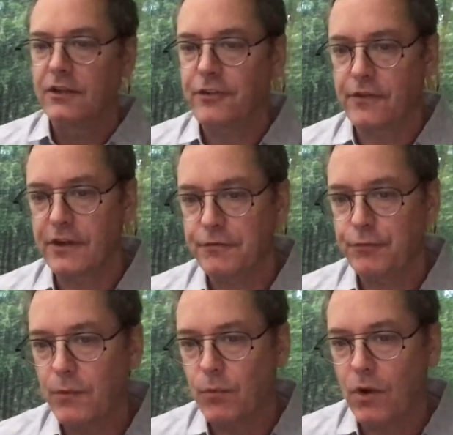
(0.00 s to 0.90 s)
so that
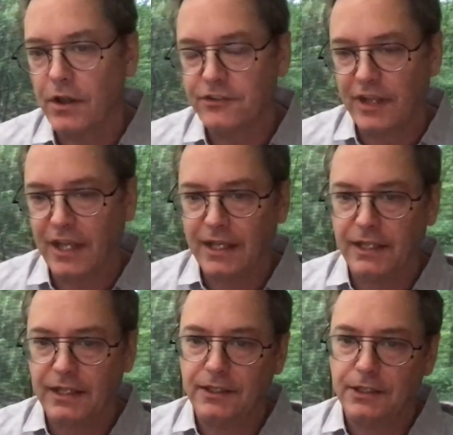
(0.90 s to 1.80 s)
if we want
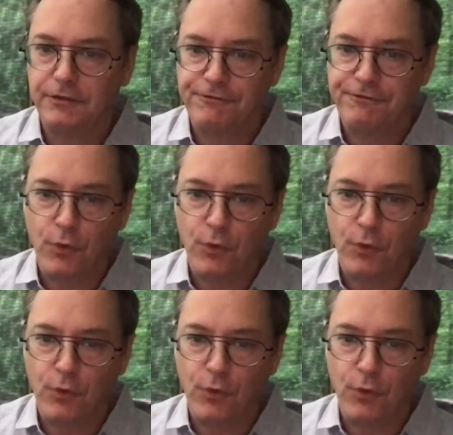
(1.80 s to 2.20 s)
a